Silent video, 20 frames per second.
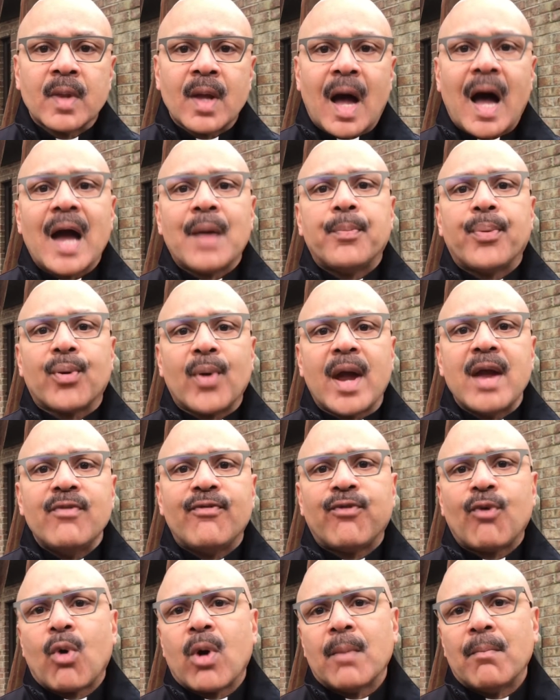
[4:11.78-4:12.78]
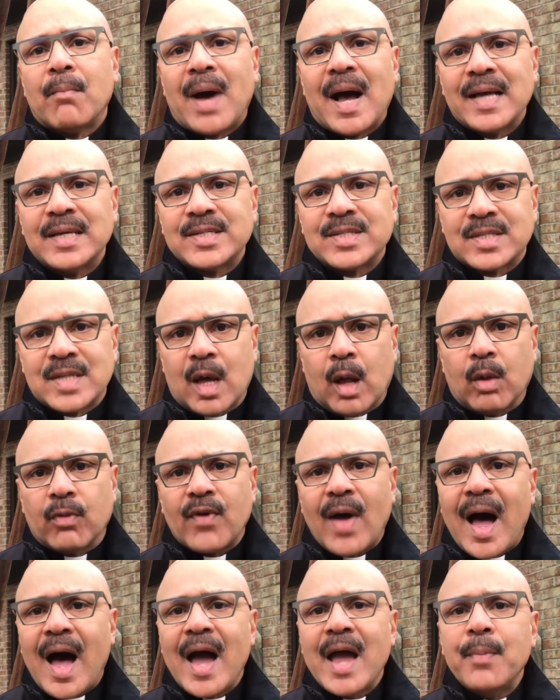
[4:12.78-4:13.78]
I pray for
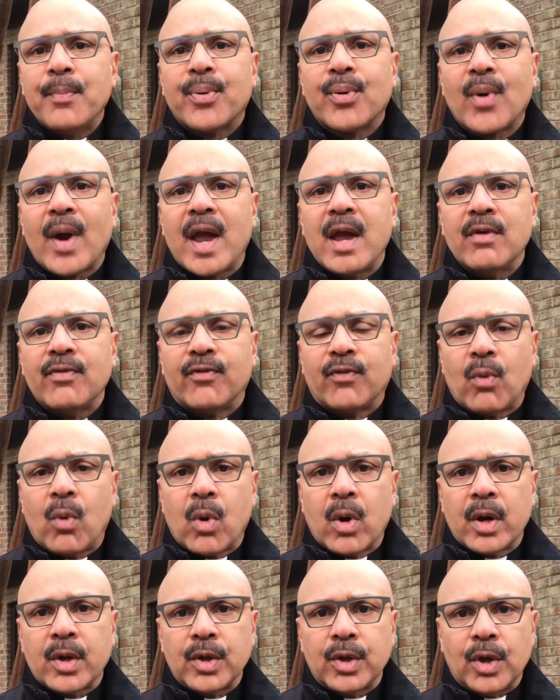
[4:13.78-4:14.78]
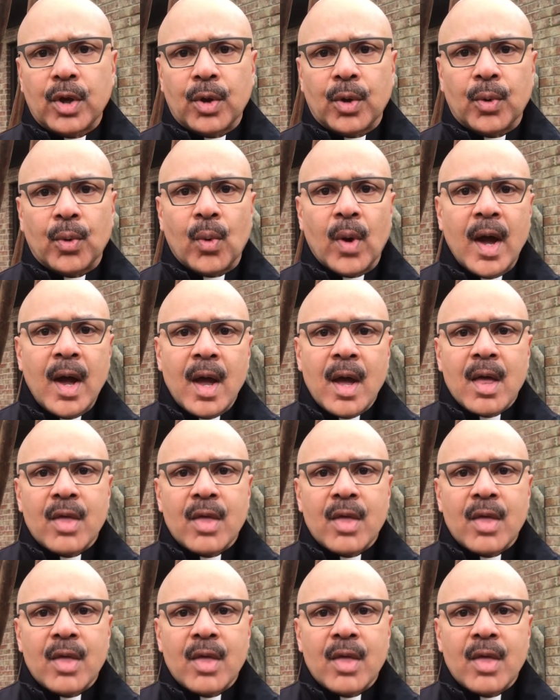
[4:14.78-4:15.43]
myself, I pray for you,